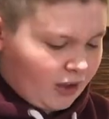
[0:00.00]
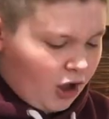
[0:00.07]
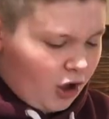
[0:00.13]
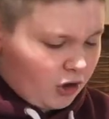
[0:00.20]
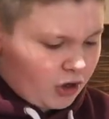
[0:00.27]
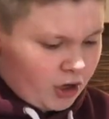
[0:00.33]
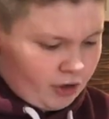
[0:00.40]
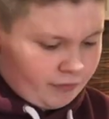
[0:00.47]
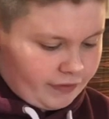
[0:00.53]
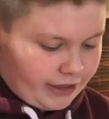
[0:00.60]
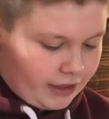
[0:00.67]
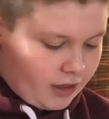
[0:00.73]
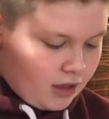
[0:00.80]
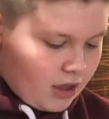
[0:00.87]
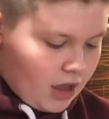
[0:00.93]
hot
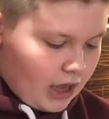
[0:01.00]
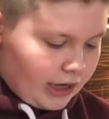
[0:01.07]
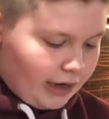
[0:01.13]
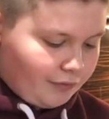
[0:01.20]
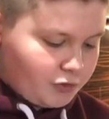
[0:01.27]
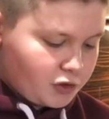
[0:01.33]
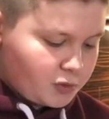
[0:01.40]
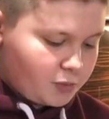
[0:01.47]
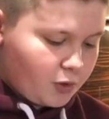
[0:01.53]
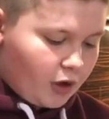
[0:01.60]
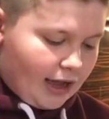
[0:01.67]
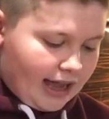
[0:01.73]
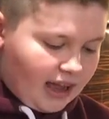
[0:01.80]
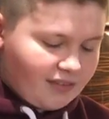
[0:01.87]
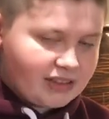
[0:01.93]
coffee, and I've just put
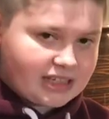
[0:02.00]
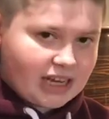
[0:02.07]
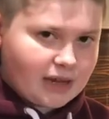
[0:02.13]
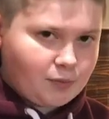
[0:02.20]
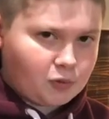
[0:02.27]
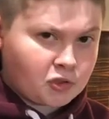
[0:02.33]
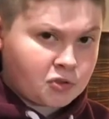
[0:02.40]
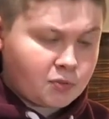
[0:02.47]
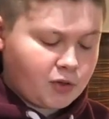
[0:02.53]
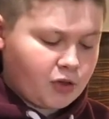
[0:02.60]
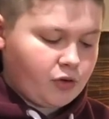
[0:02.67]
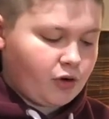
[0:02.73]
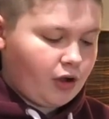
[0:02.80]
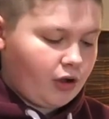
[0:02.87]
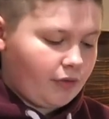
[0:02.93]
half a
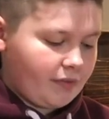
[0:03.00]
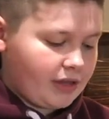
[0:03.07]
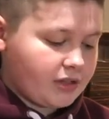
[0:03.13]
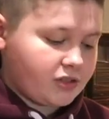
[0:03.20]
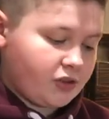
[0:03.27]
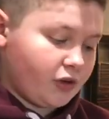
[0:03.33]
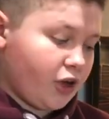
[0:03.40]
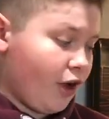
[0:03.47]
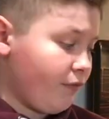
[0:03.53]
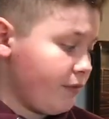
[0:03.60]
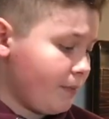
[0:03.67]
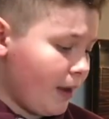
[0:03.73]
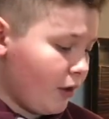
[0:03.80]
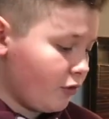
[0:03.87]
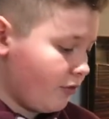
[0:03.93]
tablespoon of instant coffee
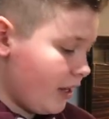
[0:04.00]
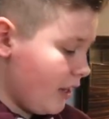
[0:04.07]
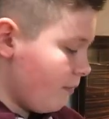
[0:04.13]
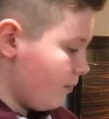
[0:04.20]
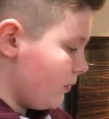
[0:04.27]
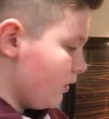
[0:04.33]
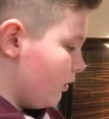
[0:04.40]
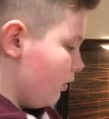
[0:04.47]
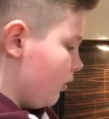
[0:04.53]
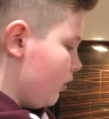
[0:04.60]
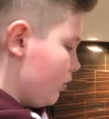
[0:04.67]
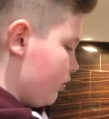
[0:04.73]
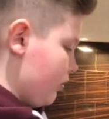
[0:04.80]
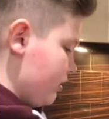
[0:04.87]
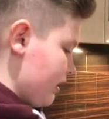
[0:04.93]
powder in it.
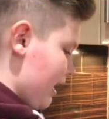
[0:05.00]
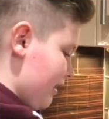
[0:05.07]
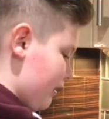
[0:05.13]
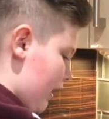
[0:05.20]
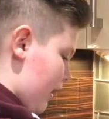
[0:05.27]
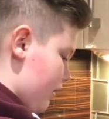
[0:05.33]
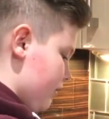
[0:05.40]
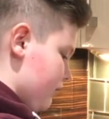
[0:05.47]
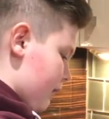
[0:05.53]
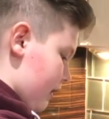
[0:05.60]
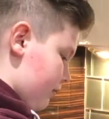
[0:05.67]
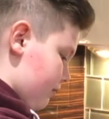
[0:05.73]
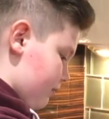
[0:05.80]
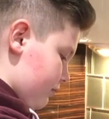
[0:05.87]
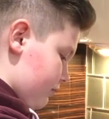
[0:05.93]
So just add that in as well.